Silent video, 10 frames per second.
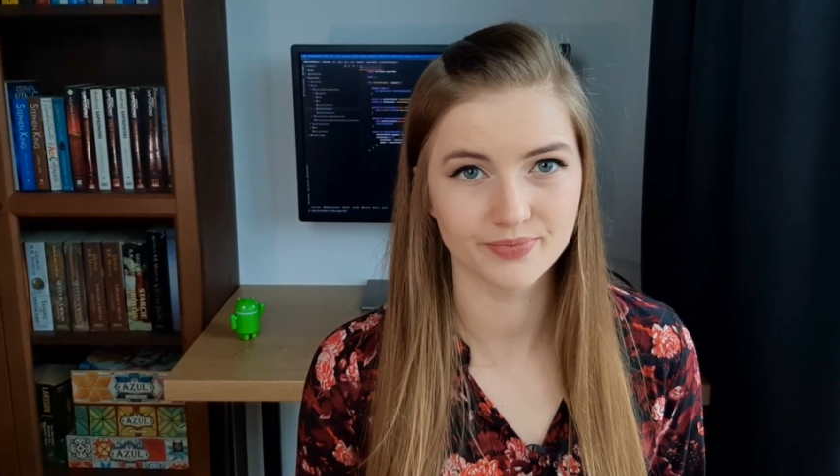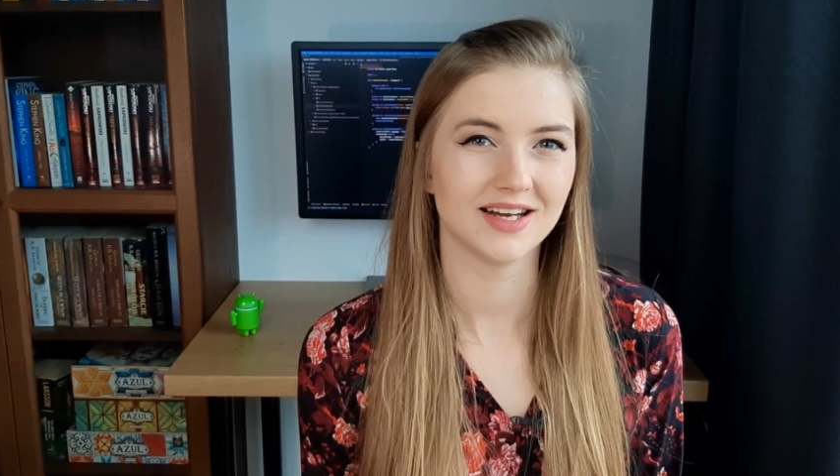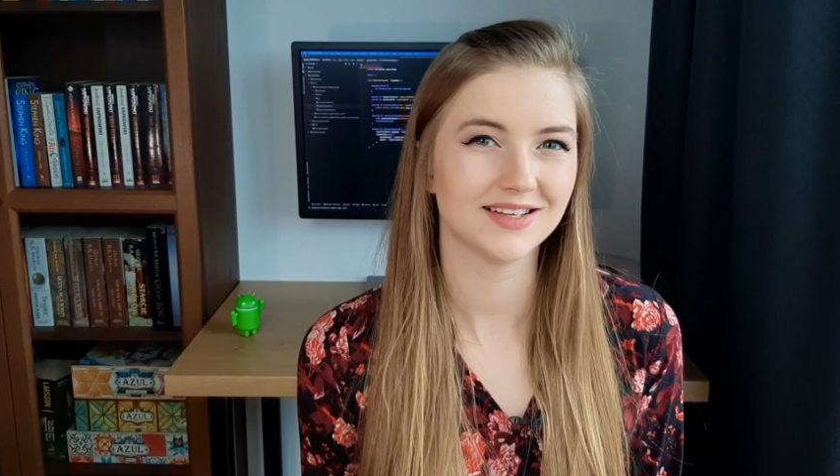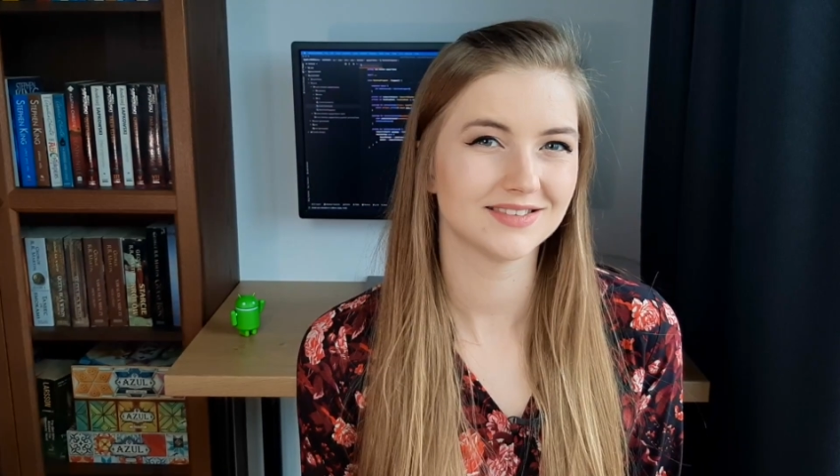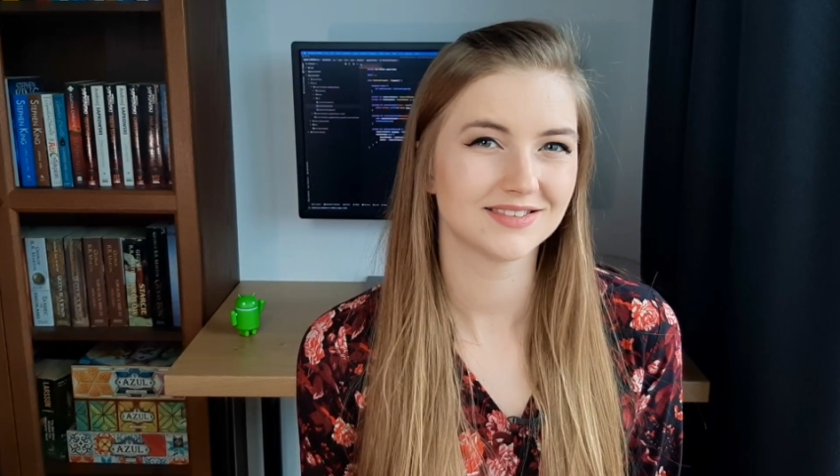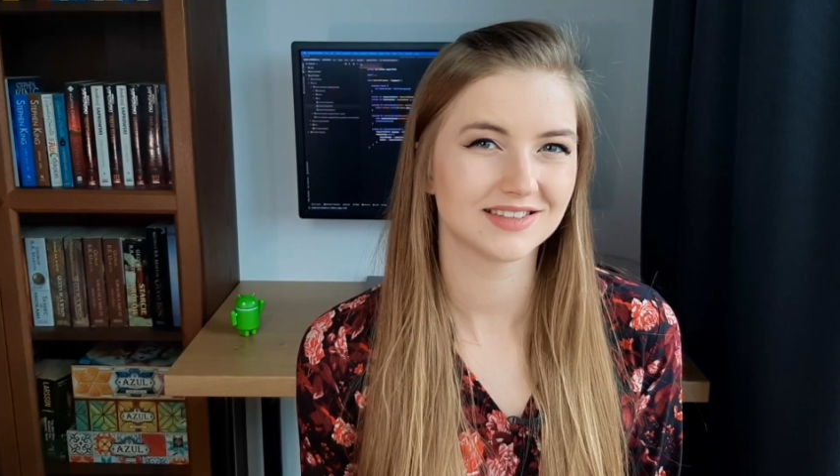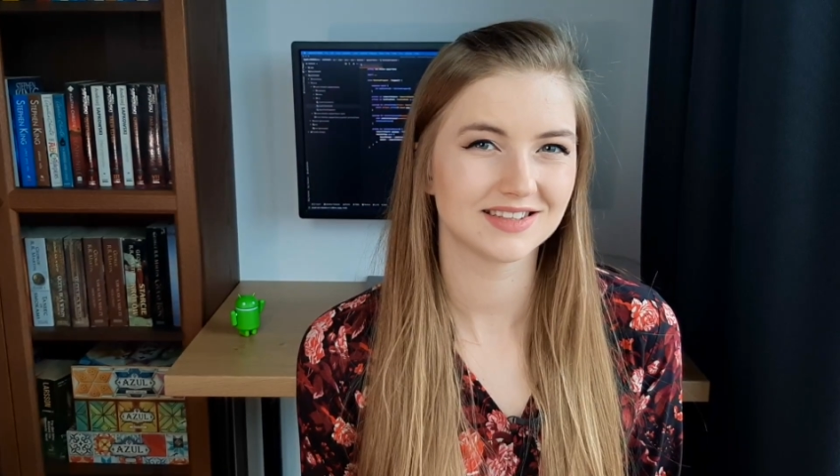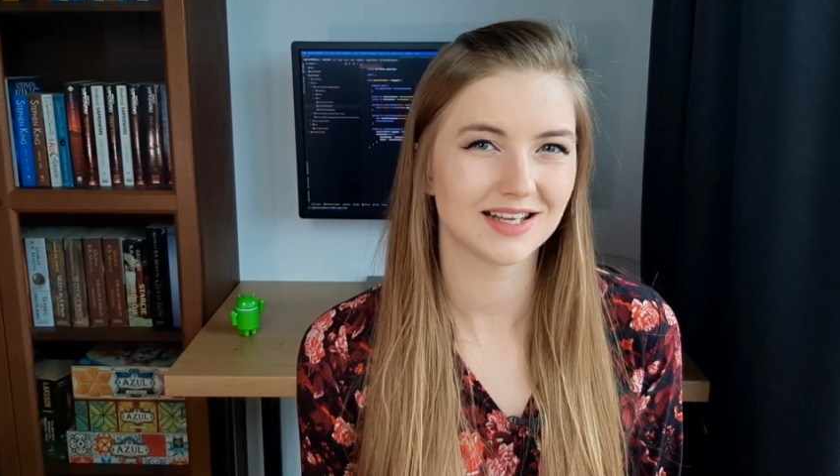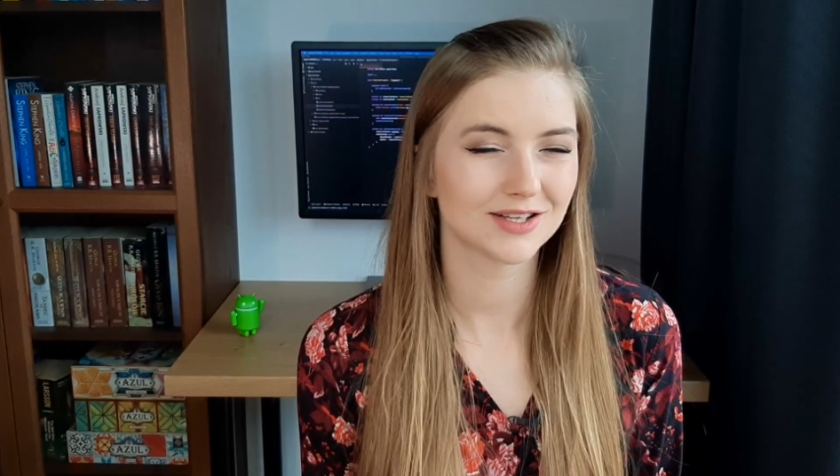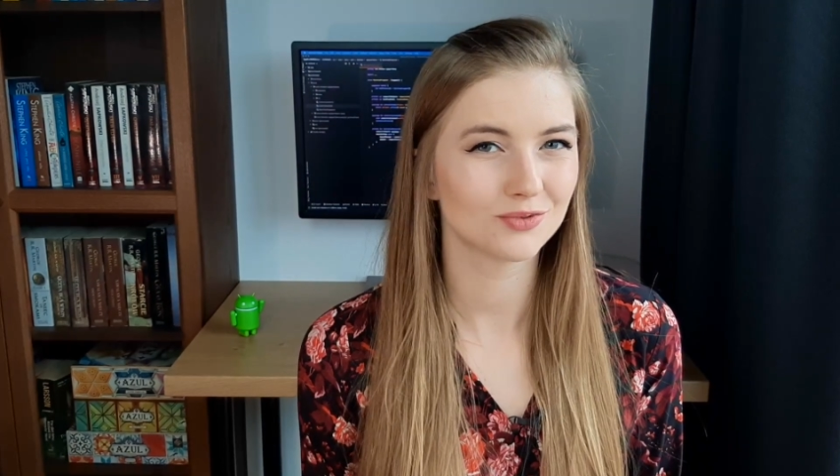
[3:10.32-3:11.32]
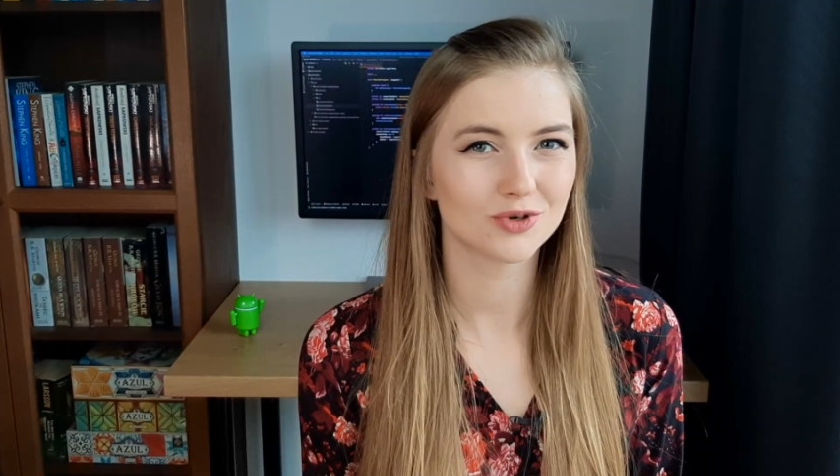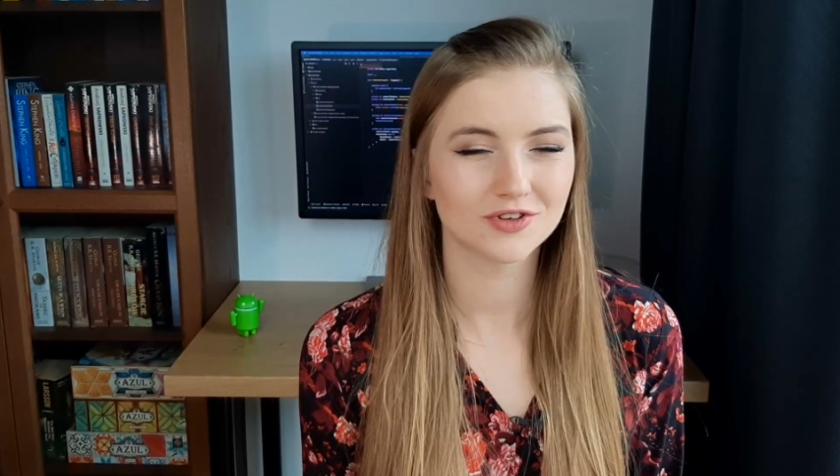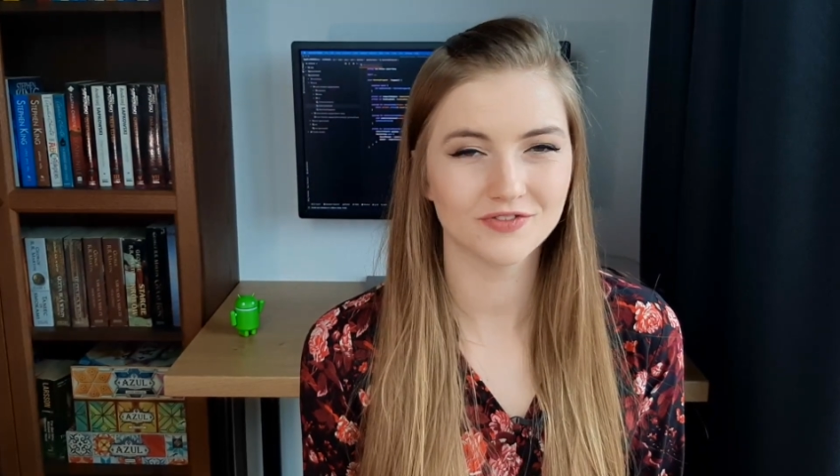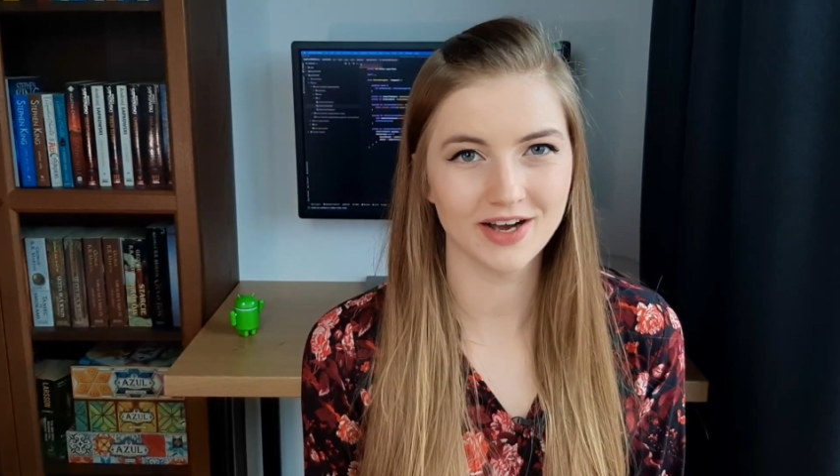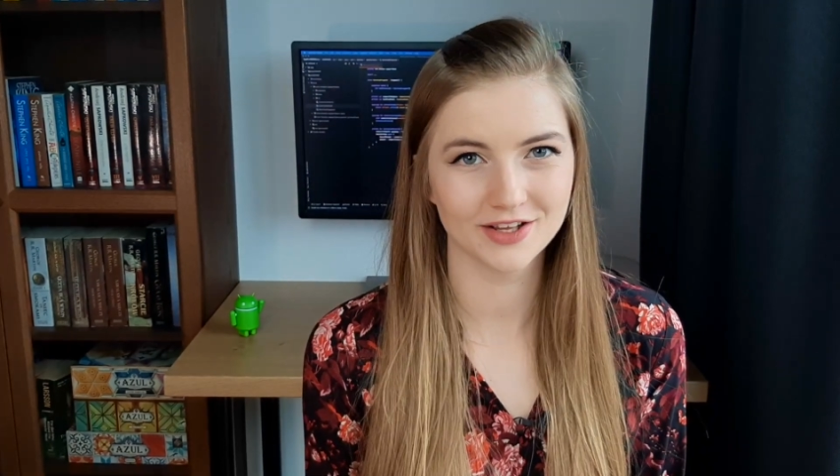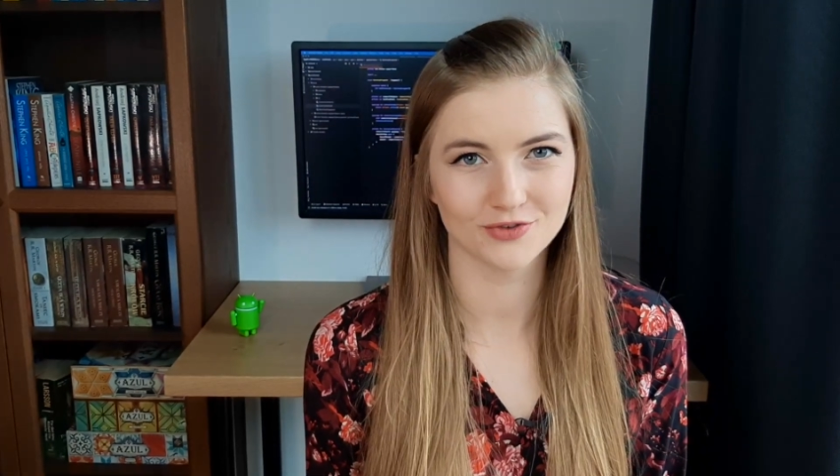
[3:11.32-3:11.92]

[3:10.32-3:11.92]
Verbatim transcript: And that worked fine